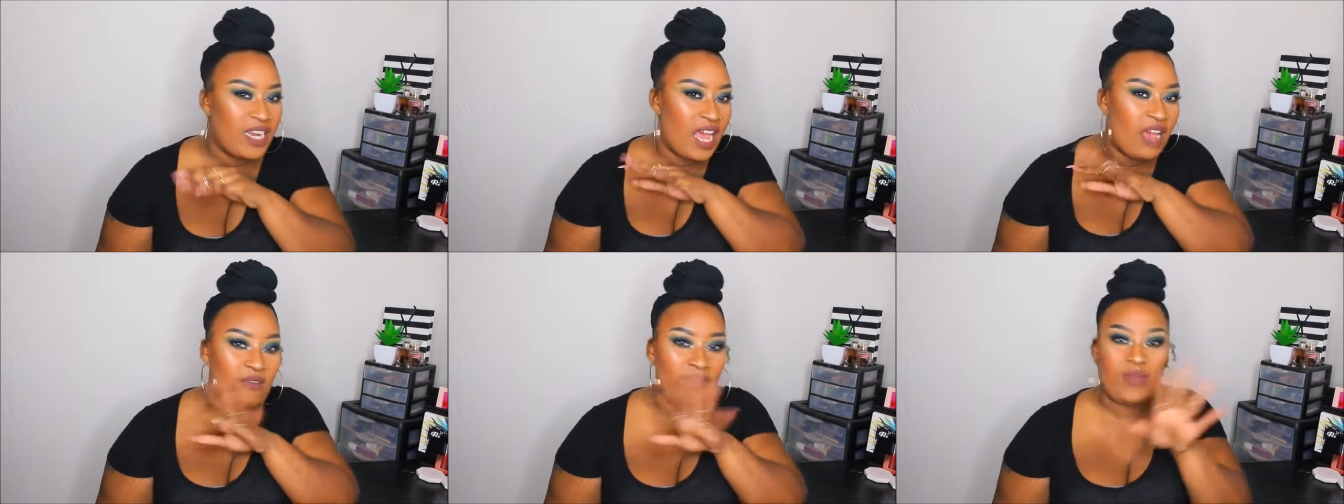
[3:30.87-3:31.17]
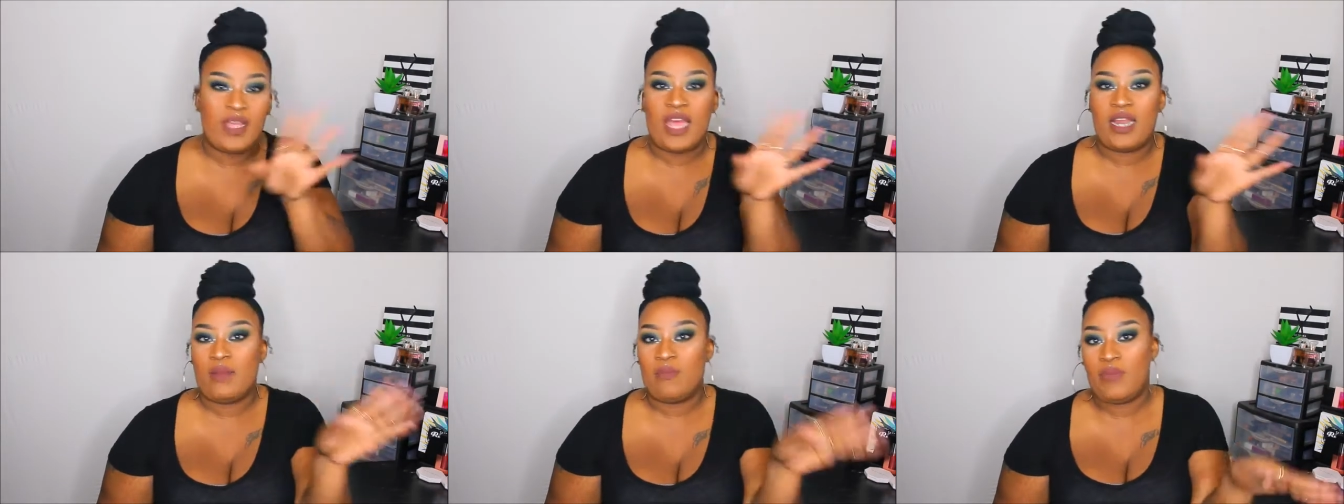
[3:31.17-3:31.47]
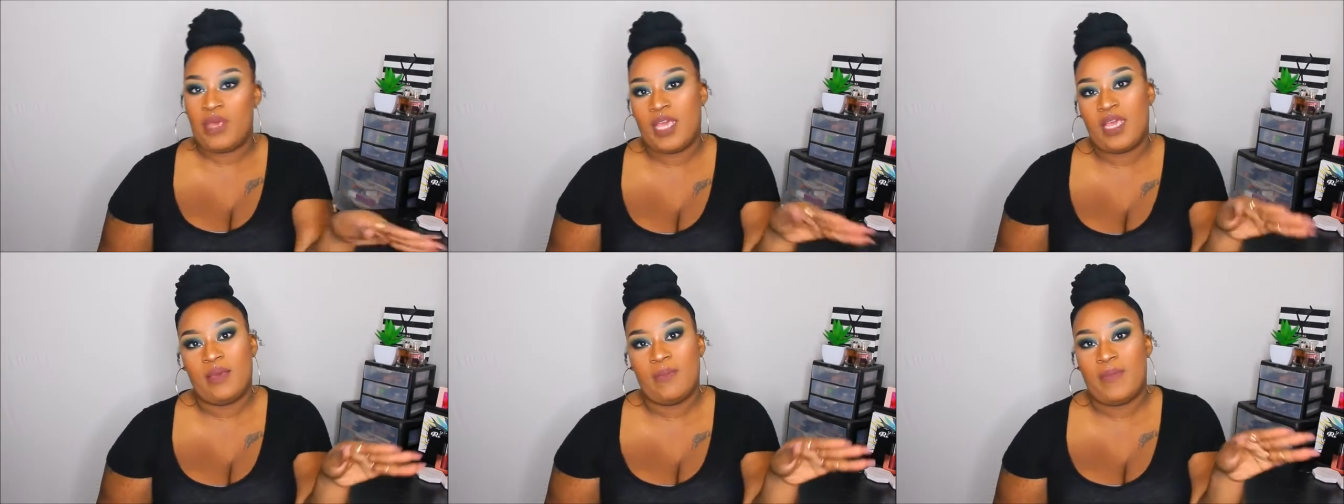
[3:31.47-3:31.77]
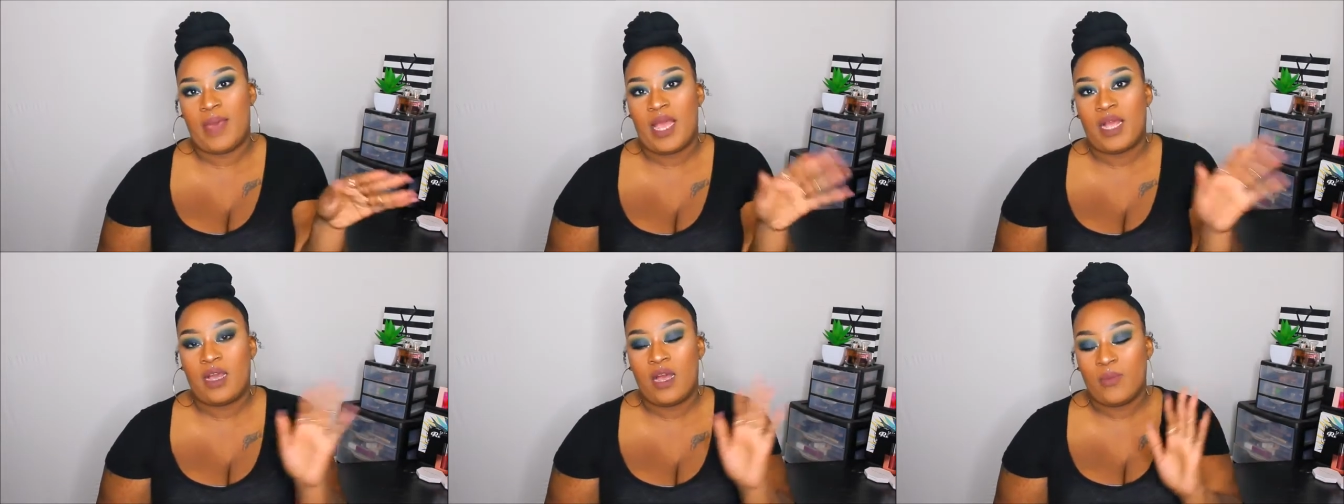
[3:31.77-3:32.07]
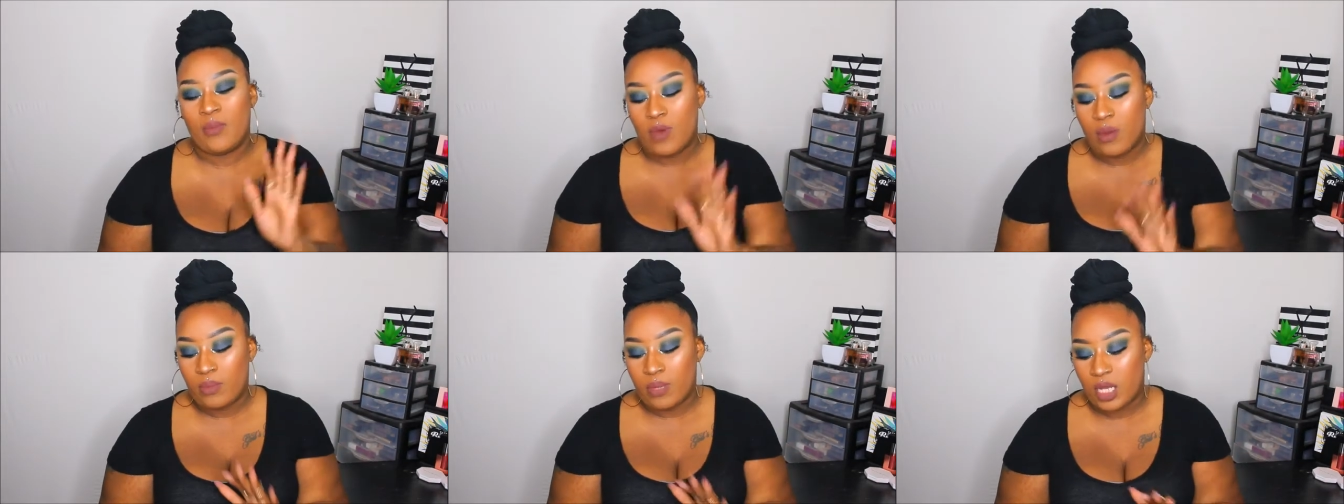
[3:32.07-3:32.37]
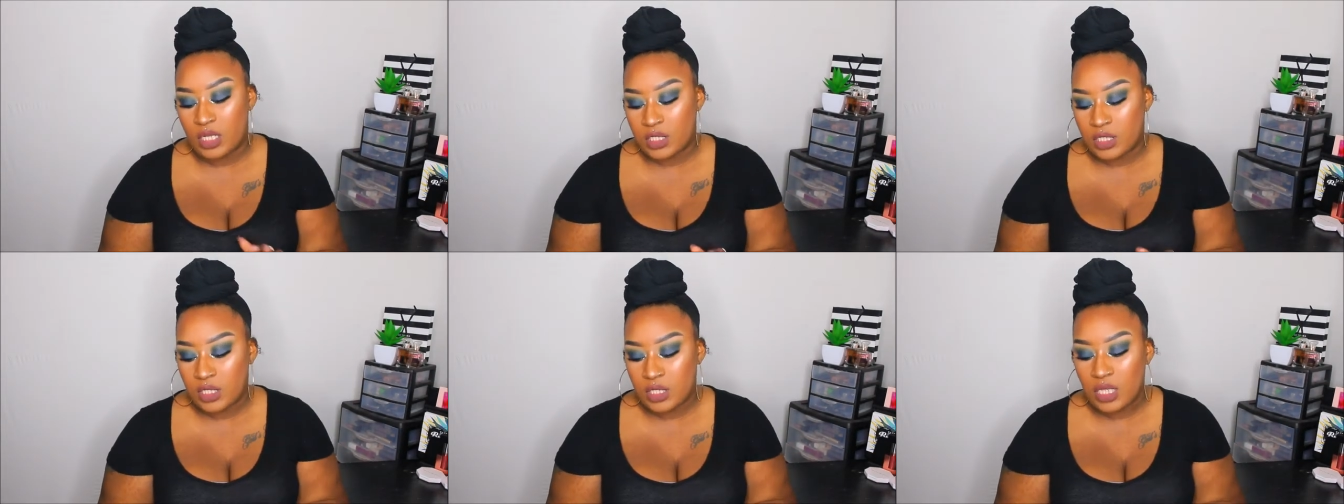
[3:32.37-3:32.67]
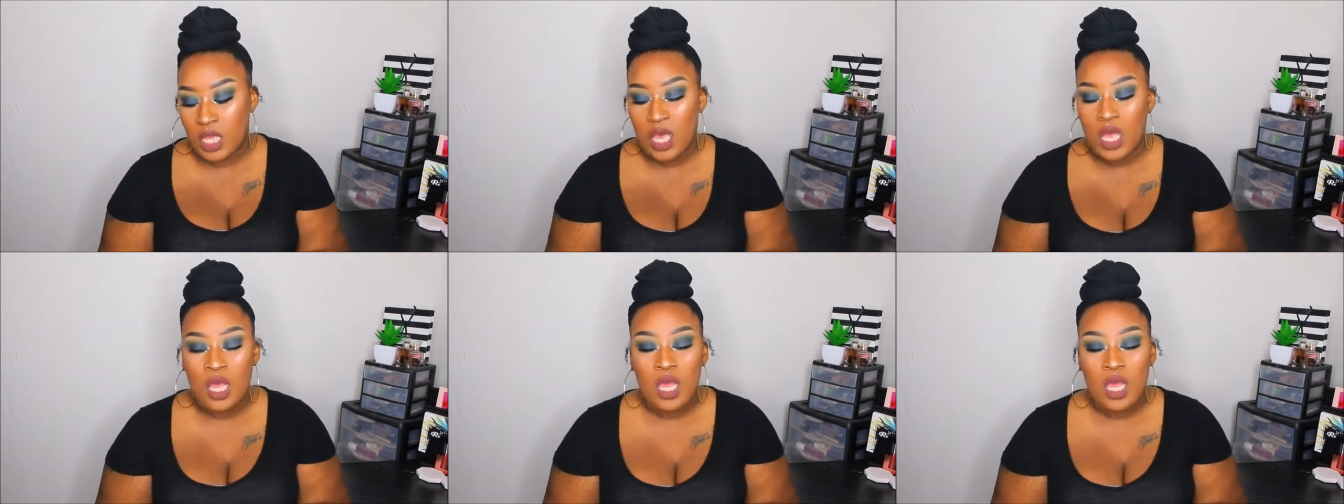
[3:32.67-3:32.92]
now I'm kind of picking back up on blushes.